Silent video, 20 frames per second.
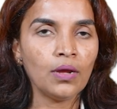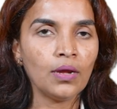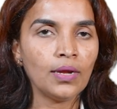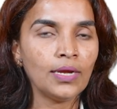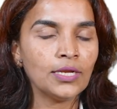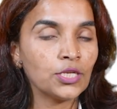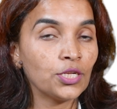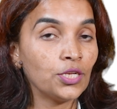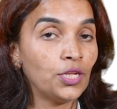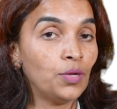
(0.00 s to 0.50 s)

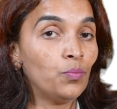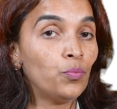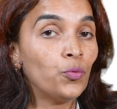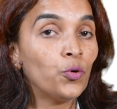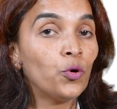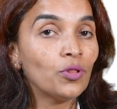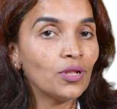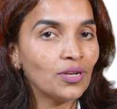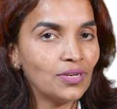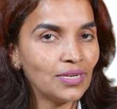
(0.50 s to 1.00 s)
It can
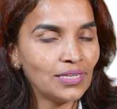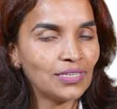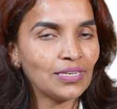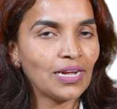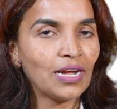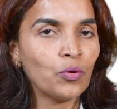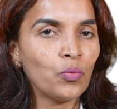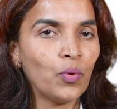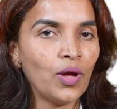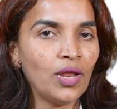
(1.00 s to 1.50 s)
improve the
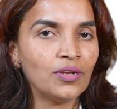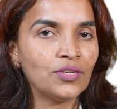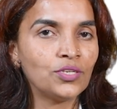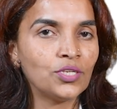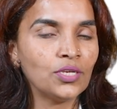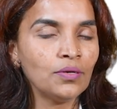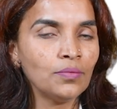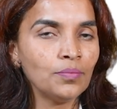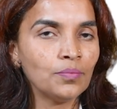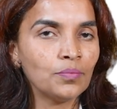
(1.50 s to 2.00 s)
data
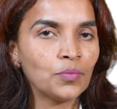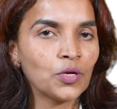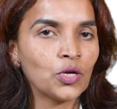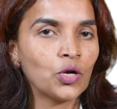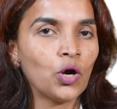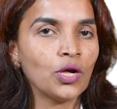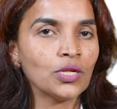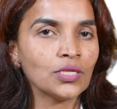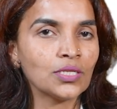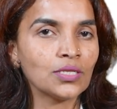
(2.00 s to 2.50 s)
quality
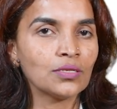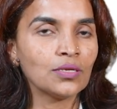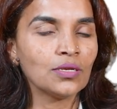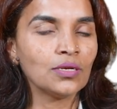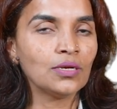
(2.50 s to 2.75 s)
because